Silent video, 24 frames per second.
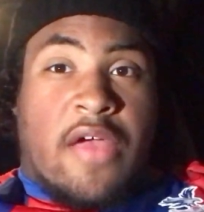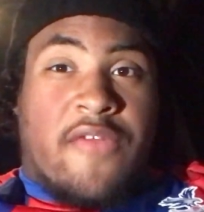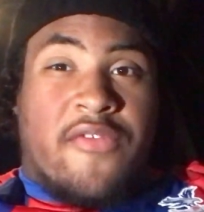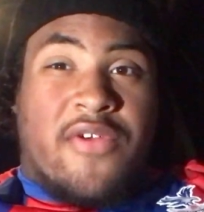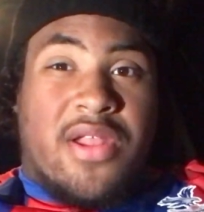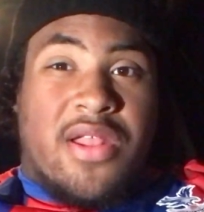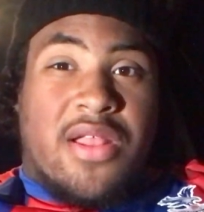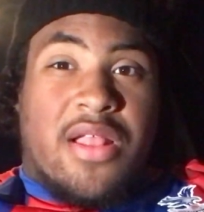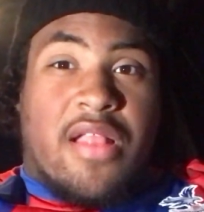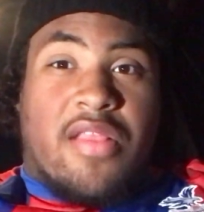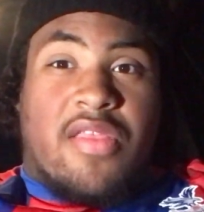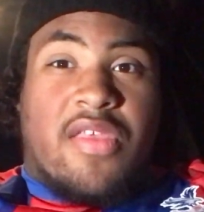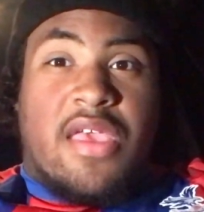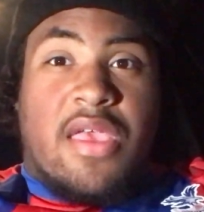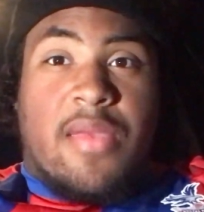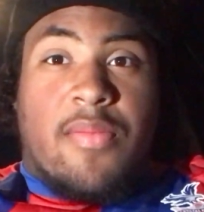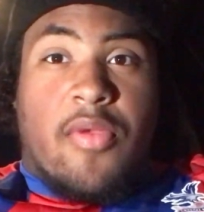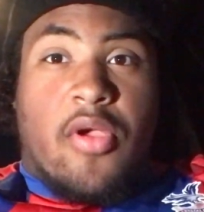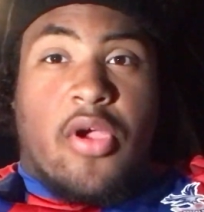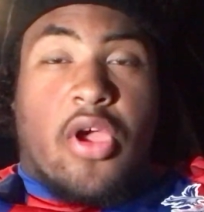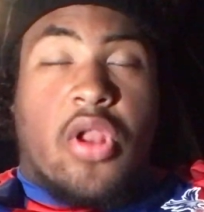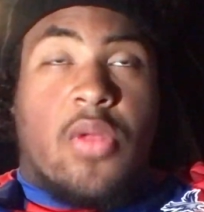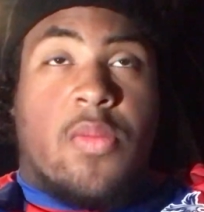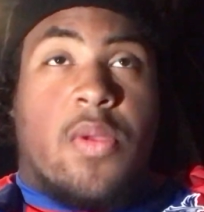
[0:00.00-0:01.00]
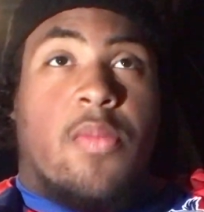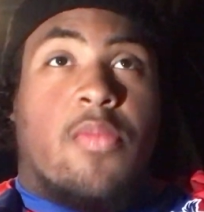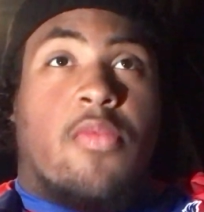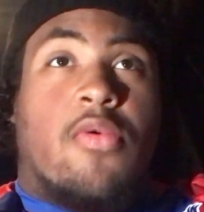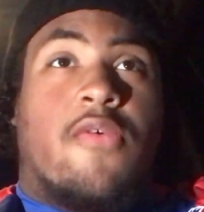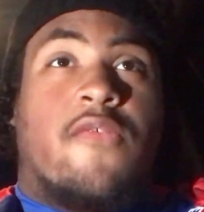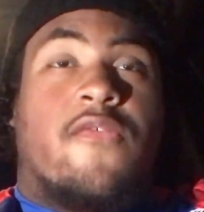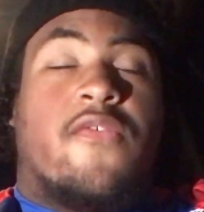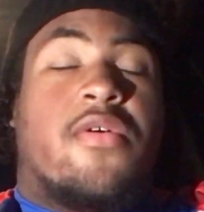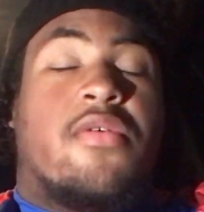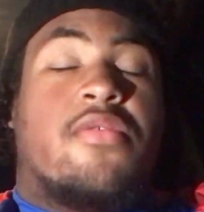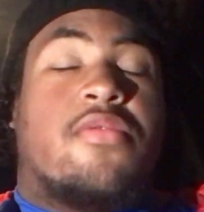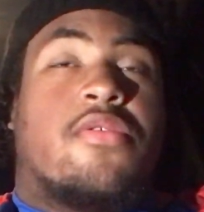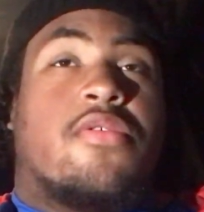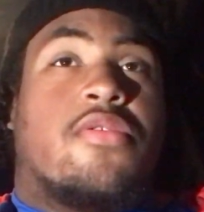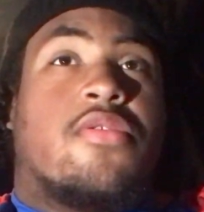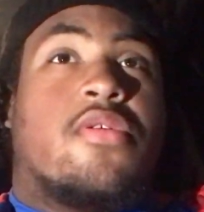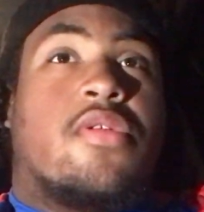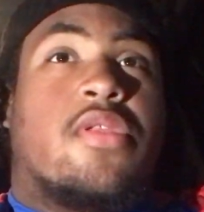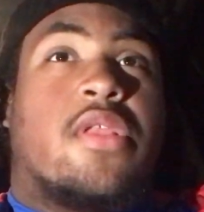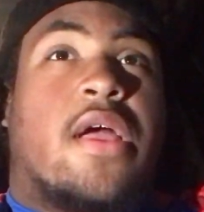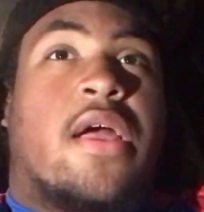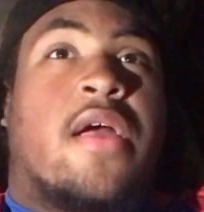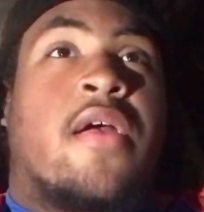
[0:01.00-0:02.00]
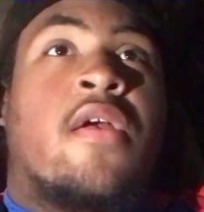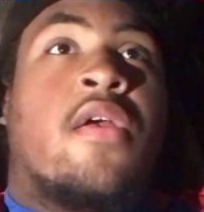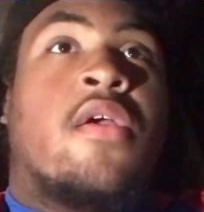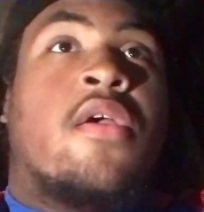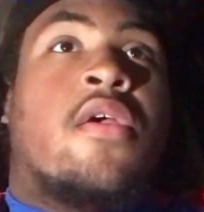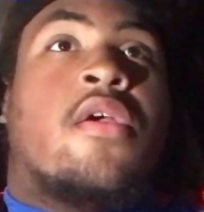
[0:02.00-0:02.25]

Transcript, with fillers: I feel like the team are going to be more focused on that.